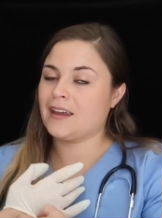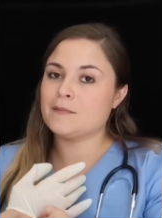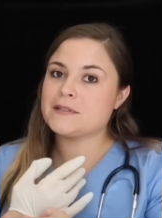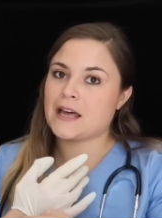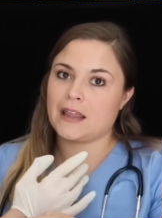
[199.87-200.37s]

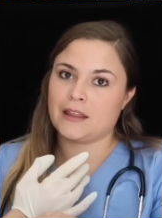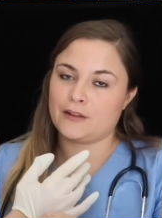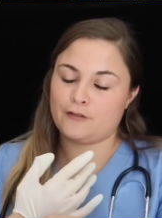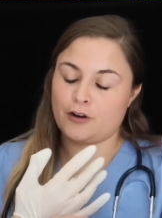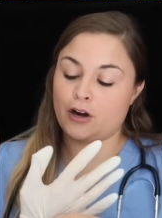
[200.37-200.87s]
Keep telling
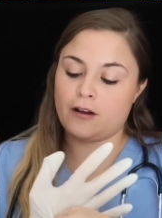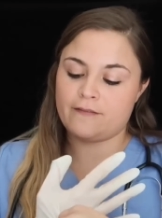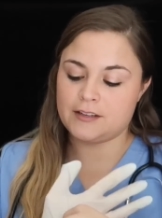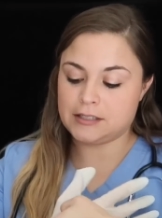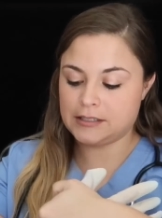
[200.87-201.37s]
the front
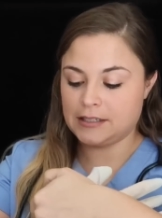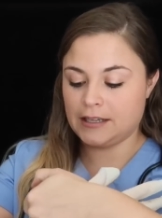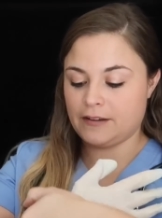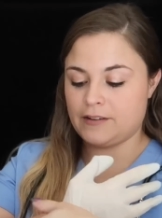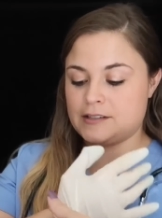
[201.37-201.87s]
office to
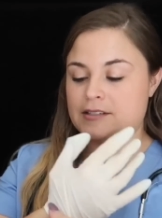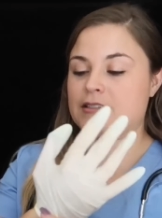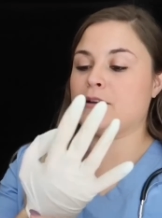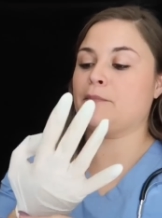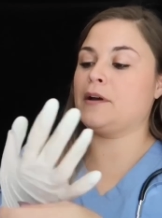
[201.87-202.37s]
give us
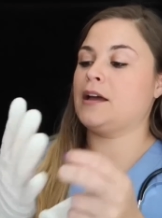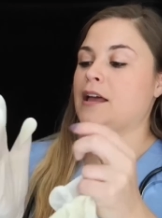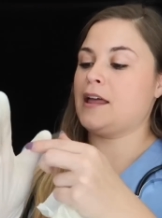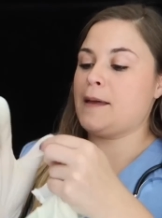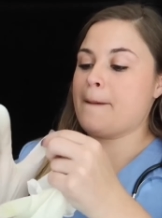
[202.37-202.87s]
some
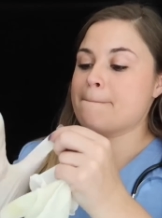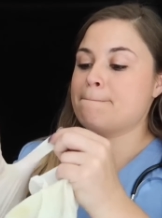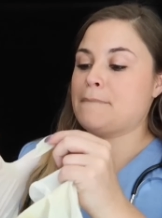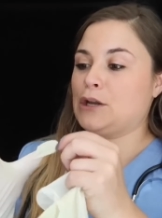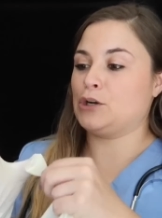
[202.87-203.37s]

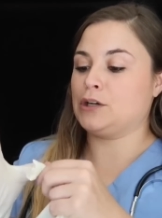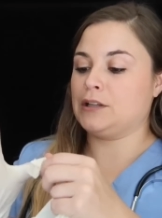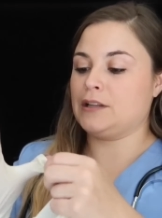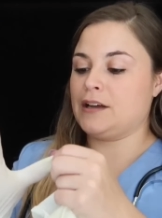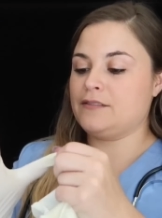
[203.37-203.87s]
better
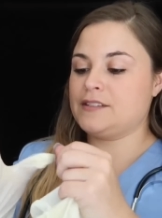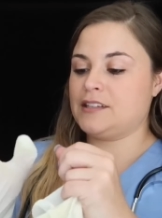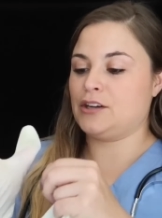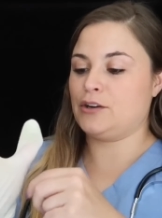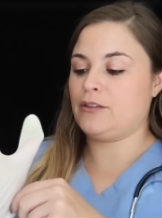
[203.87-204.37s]

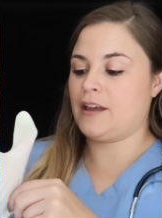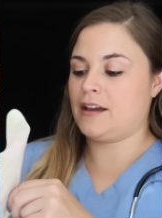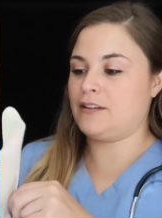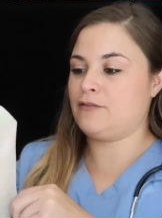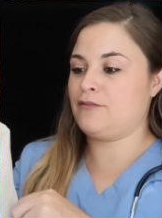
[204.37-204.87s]
gloves here
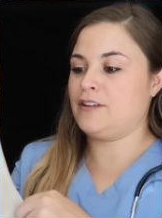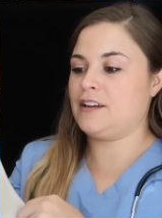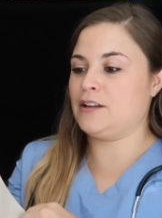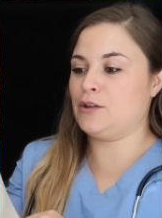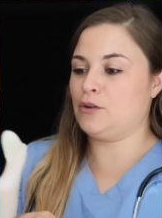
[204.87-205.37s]
that
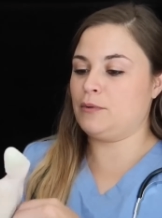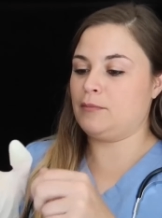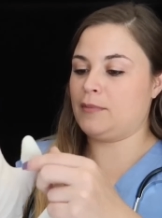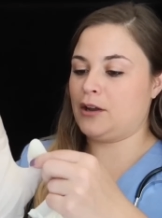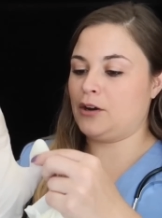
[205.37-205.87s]
fit a little
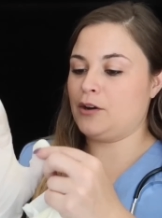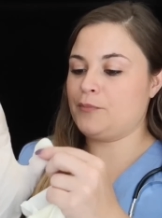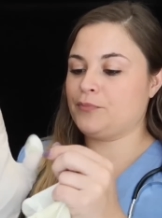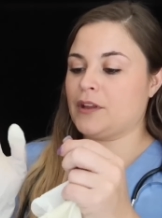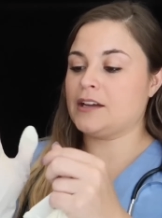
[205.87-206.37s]
bit
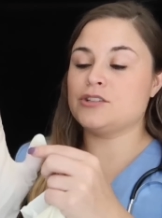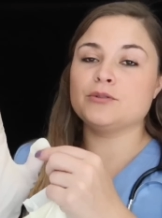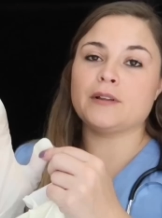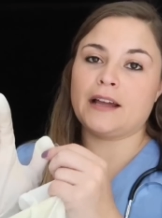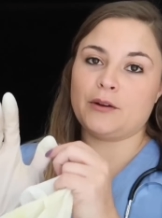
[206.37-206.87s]
better. I
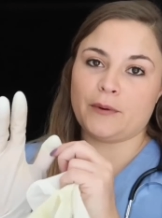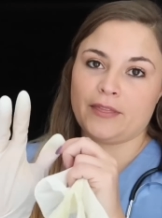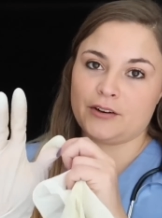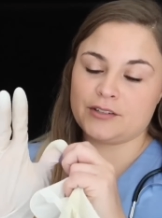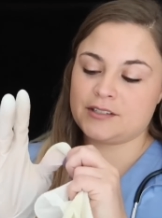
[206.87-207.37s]
do like
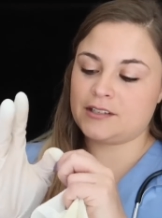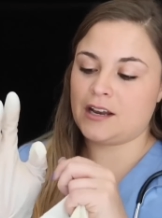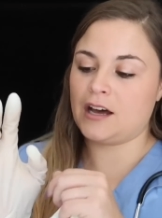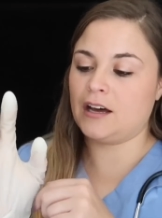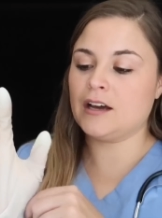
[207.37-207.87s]
when they're
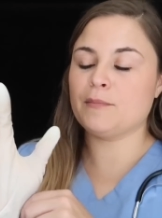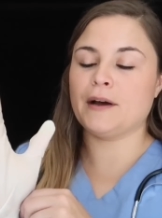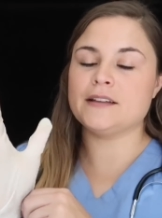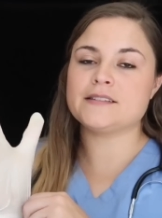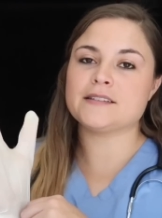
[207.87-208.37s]
snug,
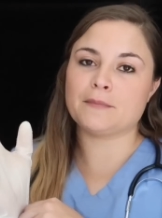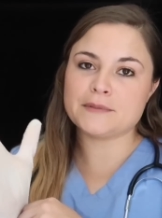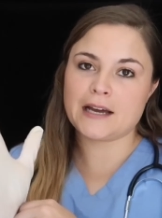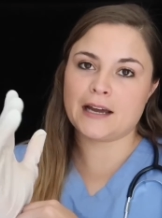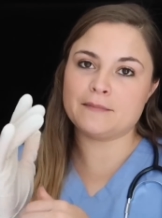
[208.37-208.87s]
but
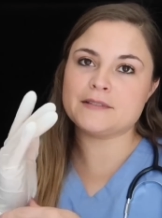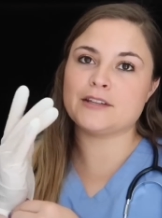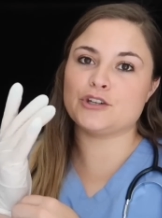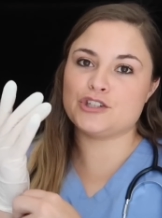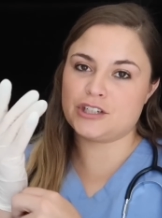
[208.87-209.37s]
sometimes
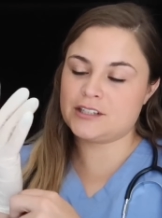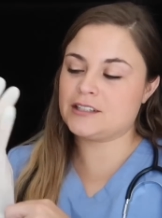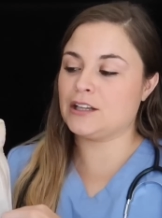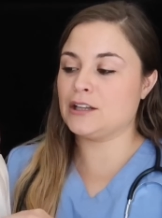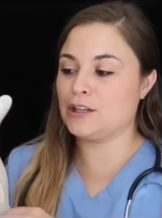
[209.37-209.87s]
they're
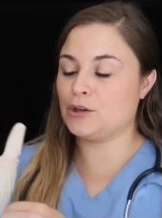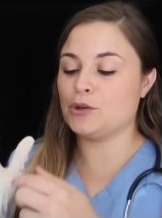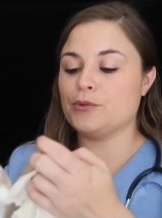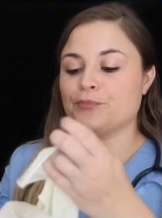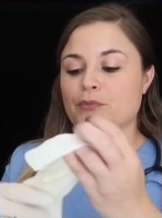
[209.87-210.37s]
just a
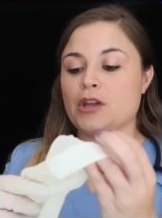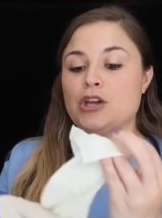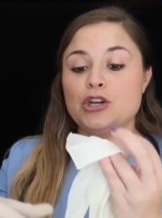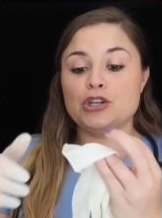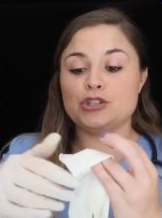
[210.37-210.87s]
little
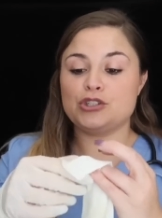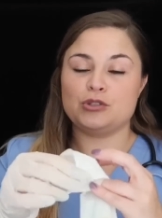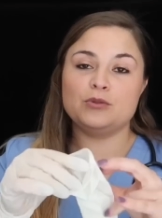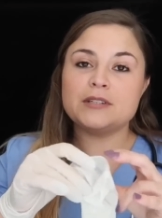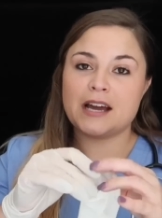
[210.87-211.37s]

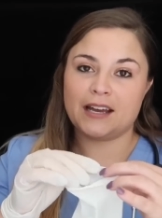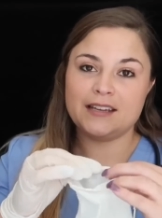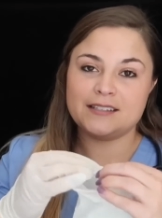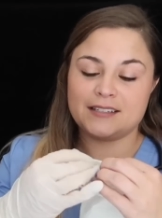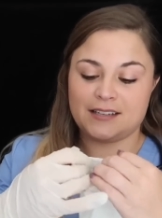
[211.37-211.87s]
too
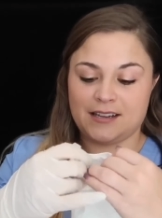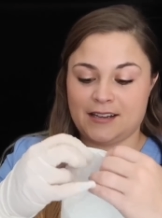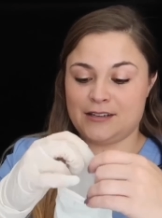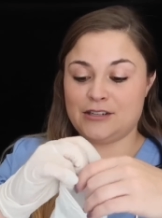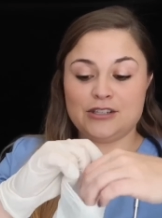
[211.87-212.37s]
tight
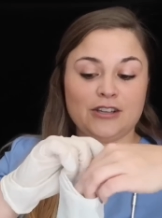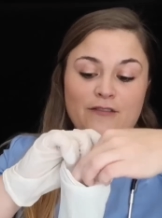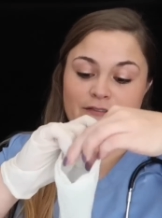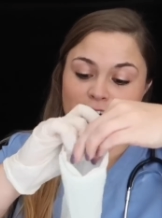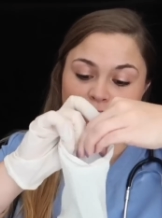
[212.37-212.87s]
and
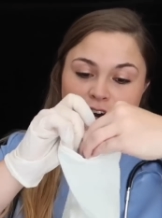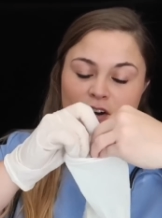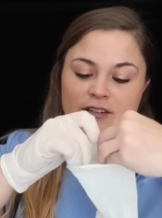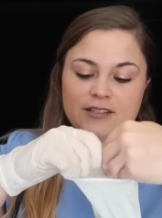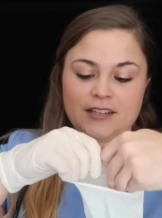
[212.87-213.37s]
they're very
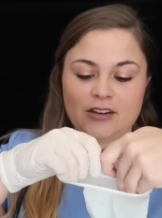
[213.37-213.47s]
hard to